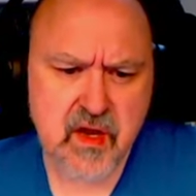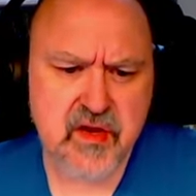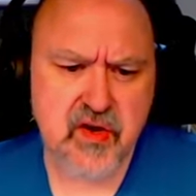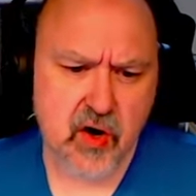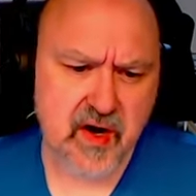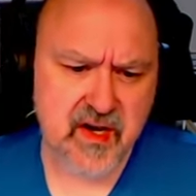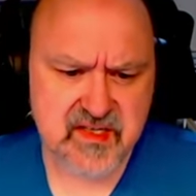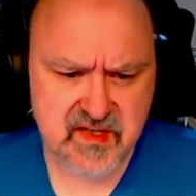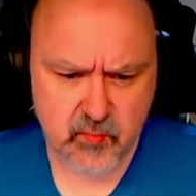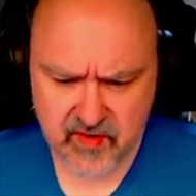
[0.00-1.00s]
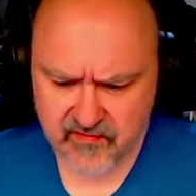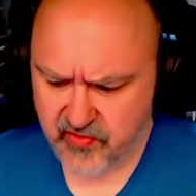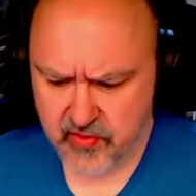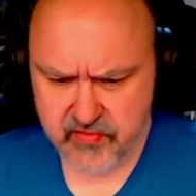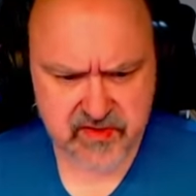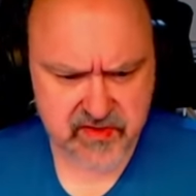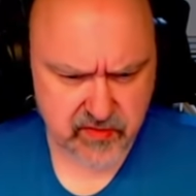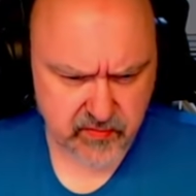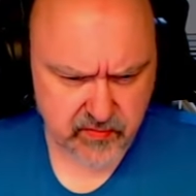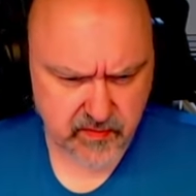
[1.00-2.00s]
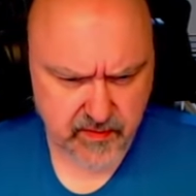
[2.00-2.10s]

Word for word: Nine is in one of those two.